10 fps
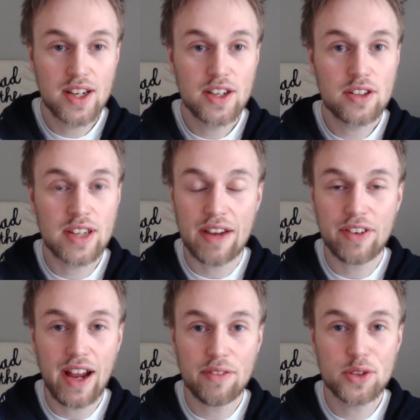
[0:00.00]
You never
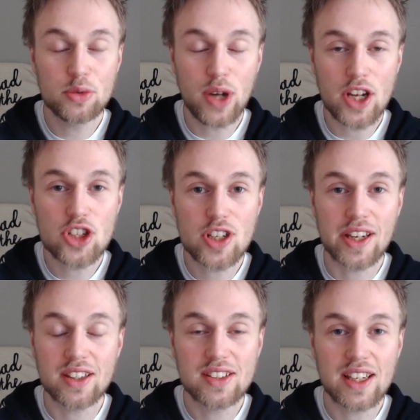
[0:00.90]
have to rush
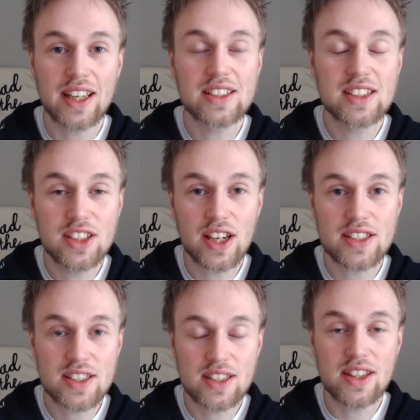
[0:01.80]
it, it's
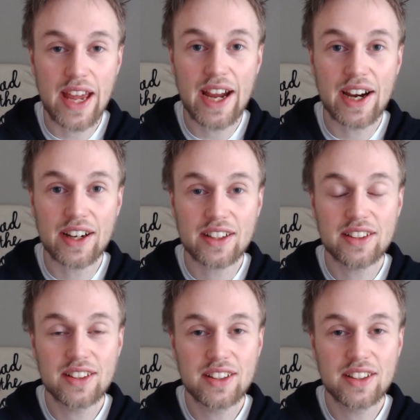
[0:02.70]
just there.